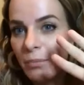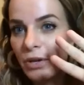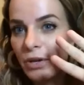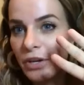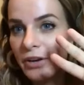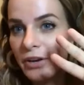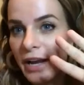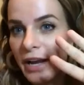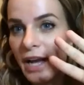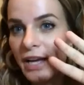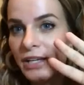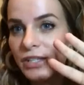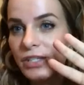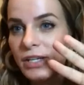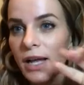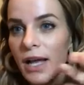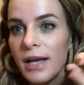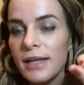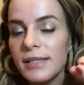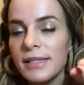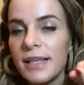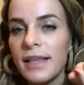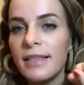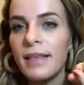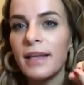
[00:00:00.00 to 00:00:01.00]
put your
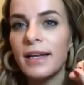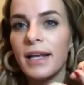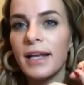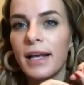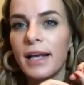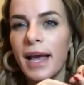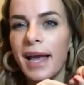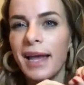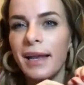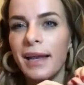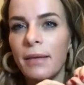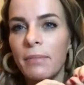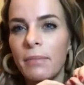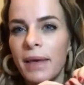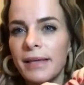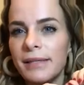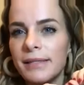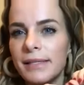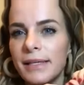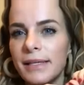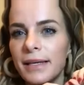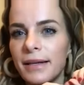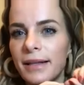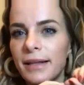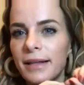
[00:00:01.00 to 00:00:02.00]
hashtags, and then it kind of makes
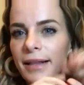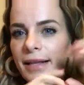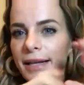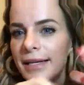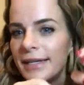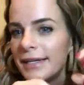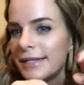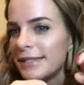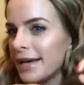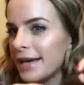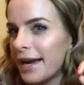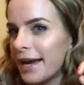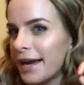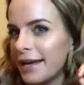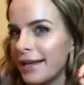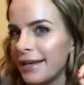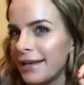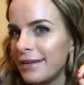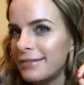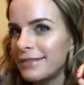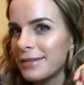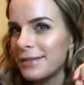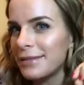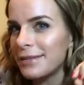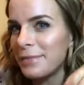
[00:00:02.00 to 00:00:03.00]
it clean and tidy.
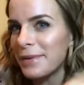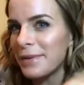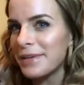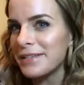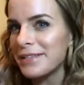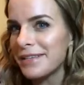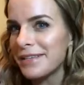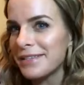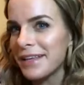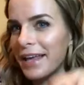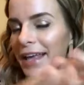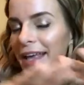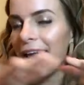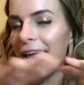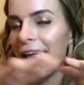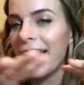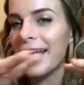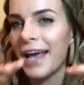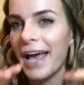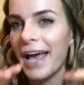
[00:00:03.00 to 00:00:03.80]
Does it make sense? Like it kind of